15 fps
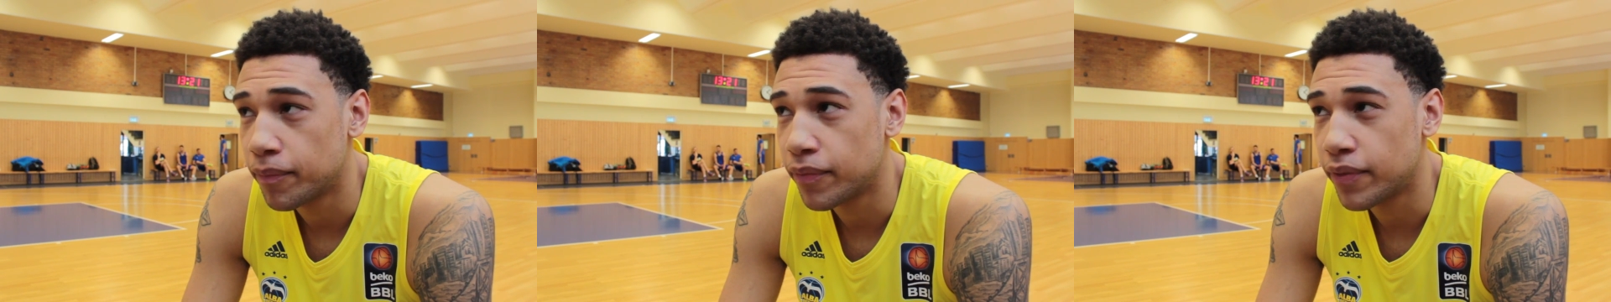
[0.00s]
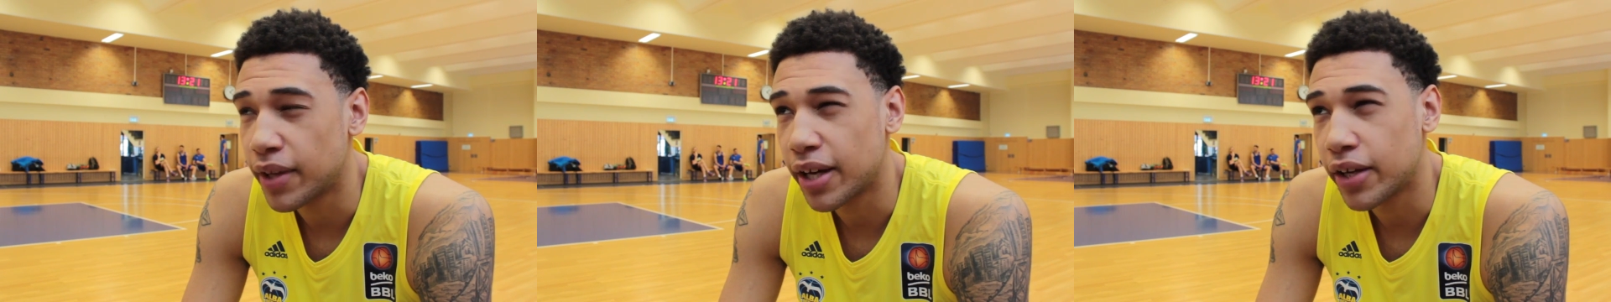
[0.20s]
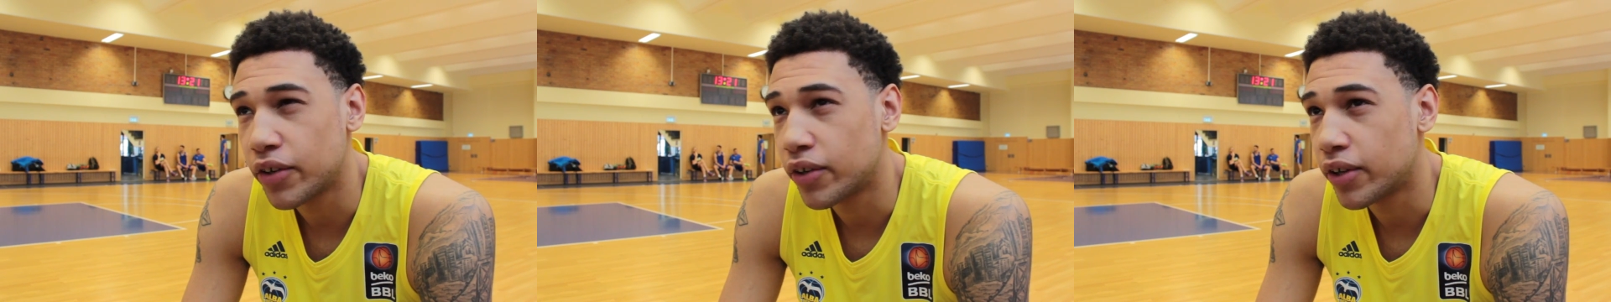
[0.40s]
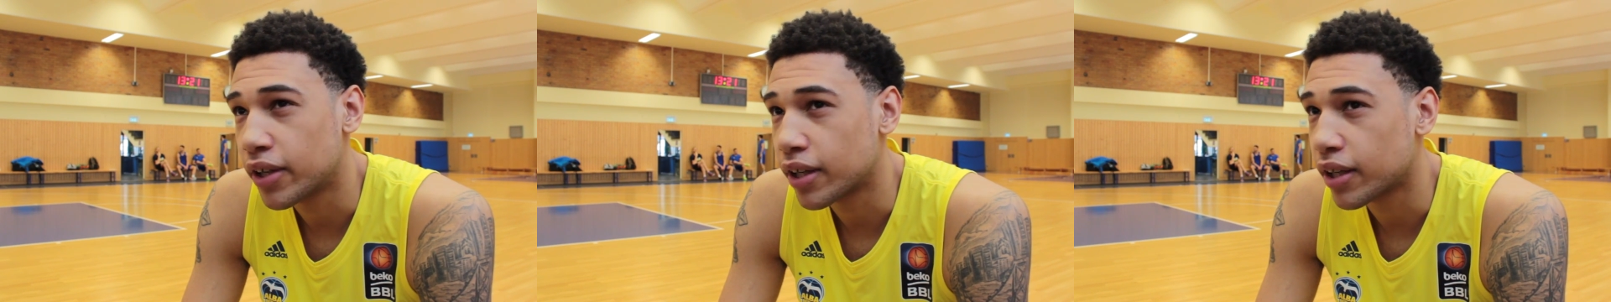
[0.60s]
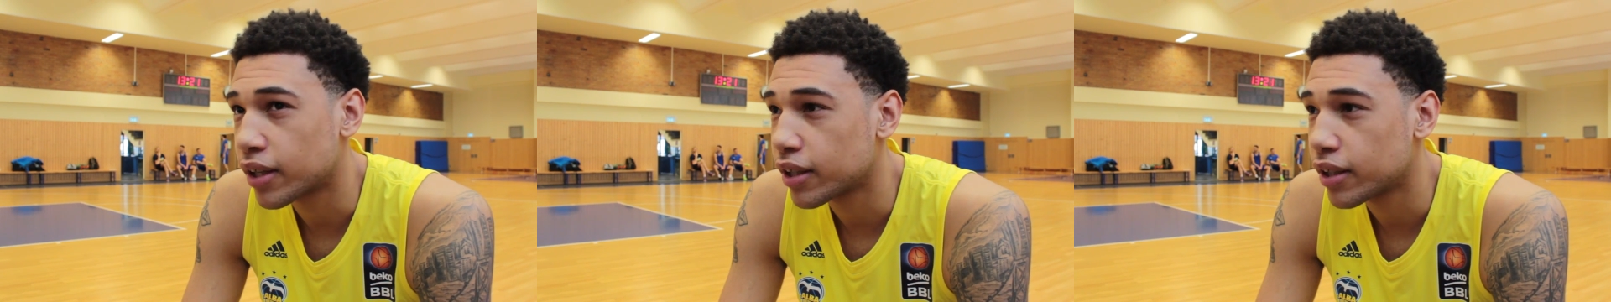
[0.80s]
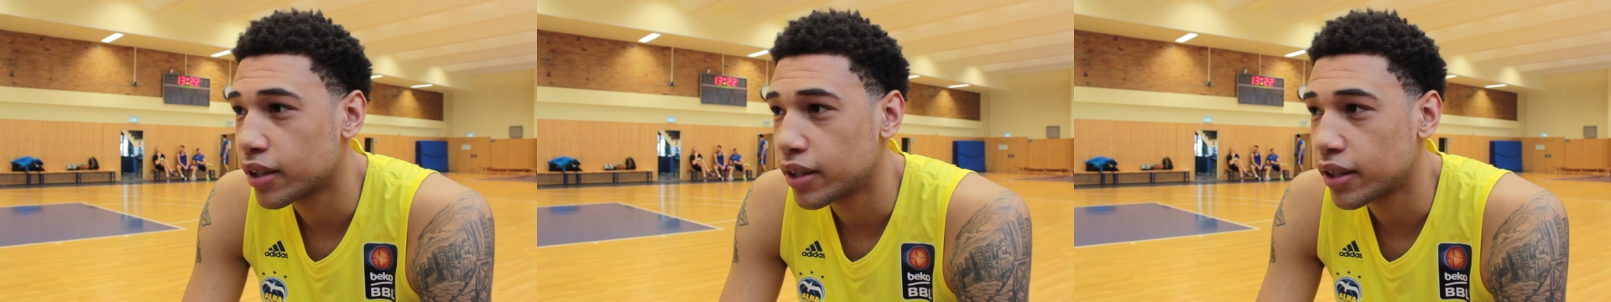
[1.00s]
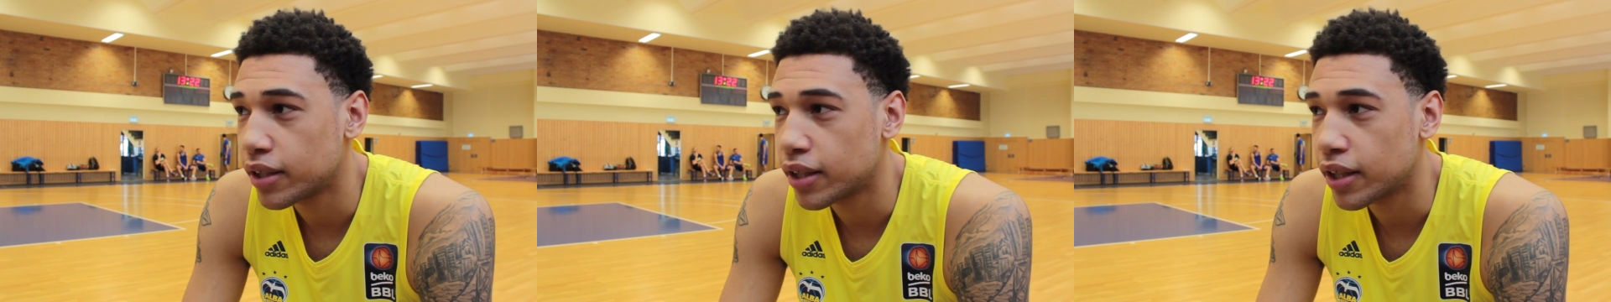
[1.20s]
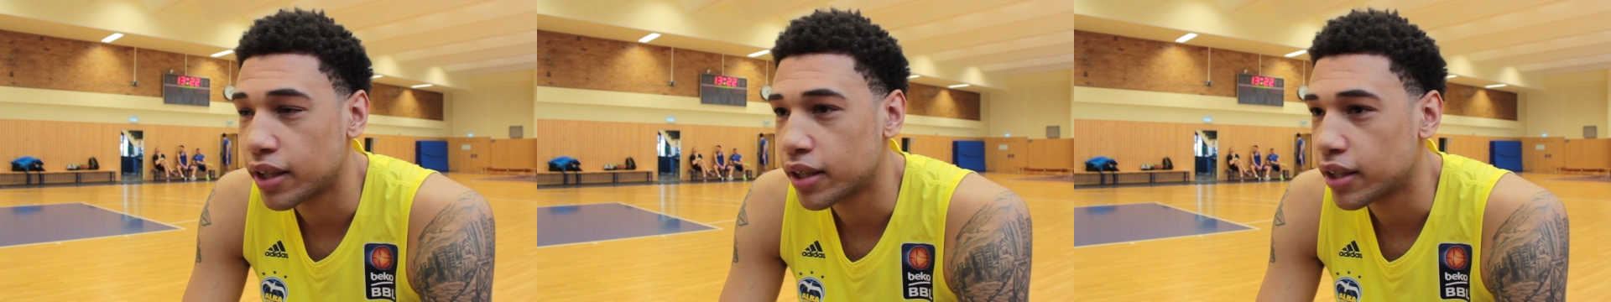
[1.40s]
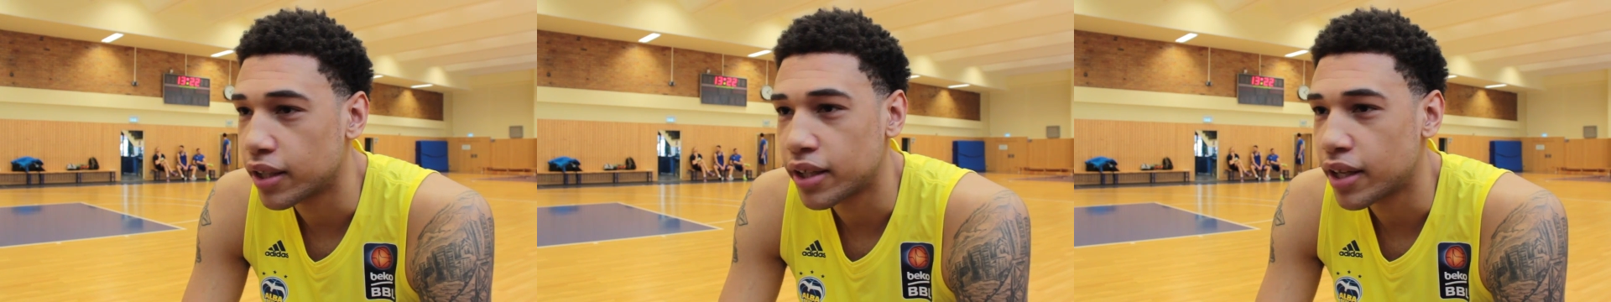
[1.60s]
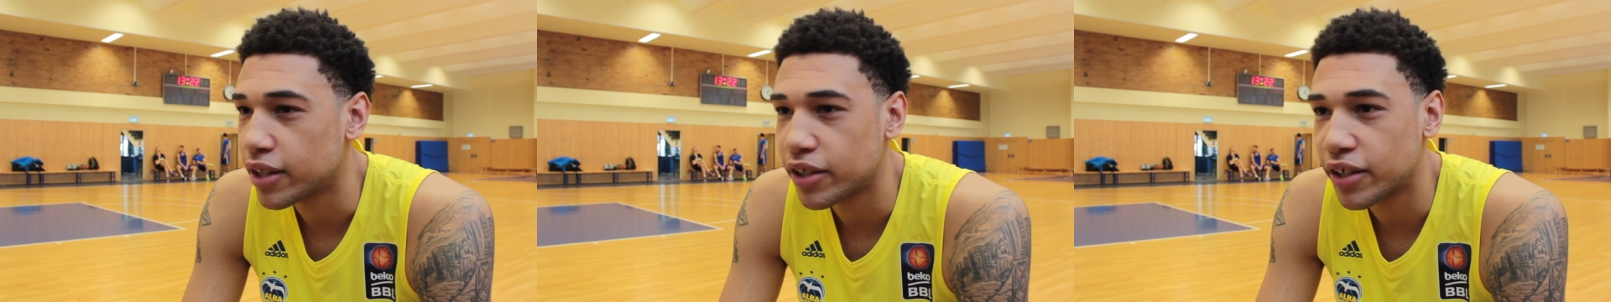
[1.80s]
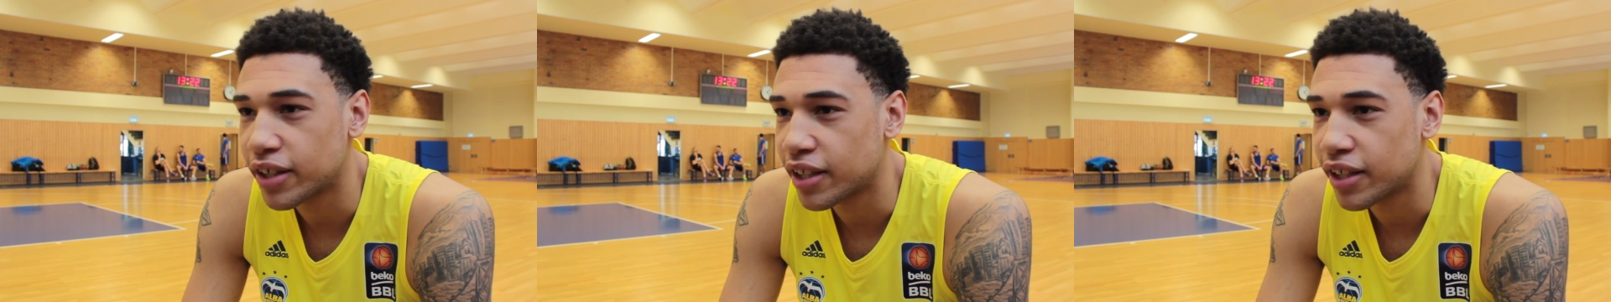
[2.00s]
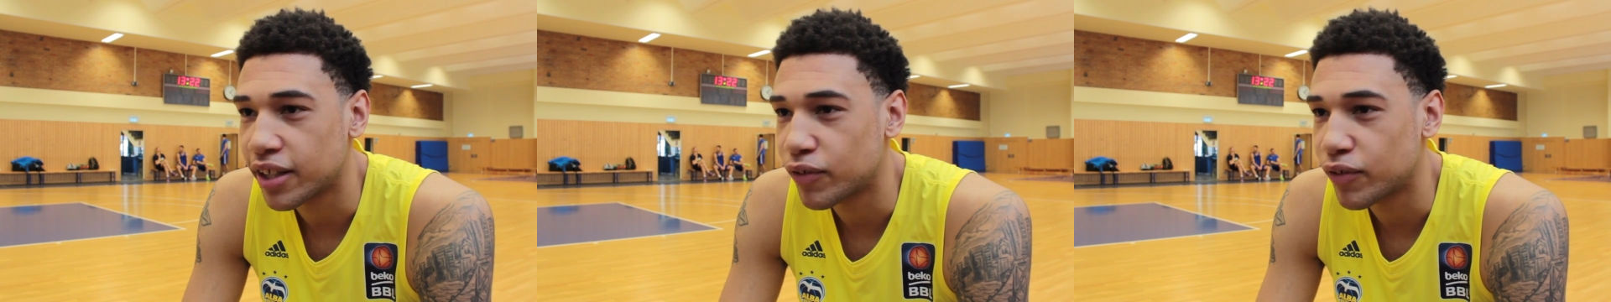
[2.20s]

Not during any